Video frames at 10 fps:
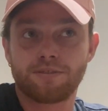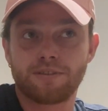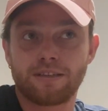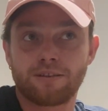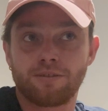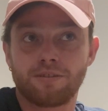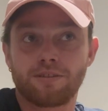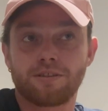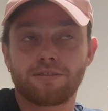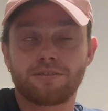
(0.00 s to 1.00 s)
he got
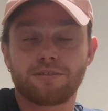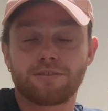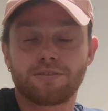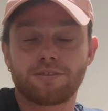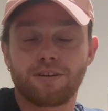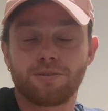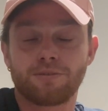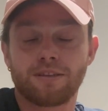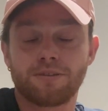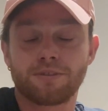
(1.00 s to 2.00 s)
t- told
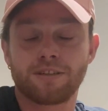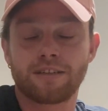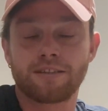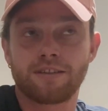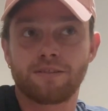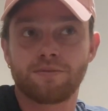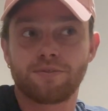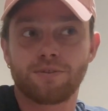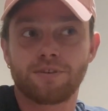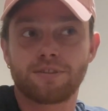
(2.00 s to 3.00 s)
that he was going to get done
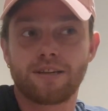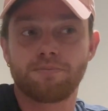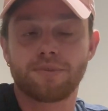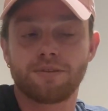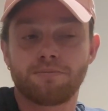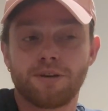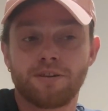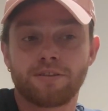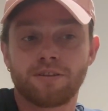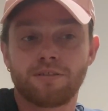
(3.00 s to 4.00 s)
for attempted
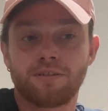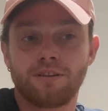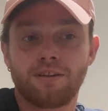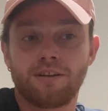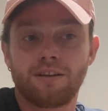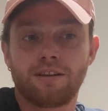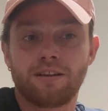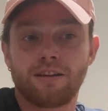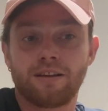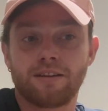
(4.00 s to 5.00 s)
murder.
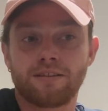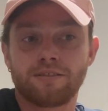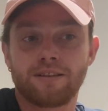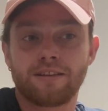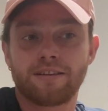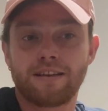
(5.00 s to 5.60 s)
And in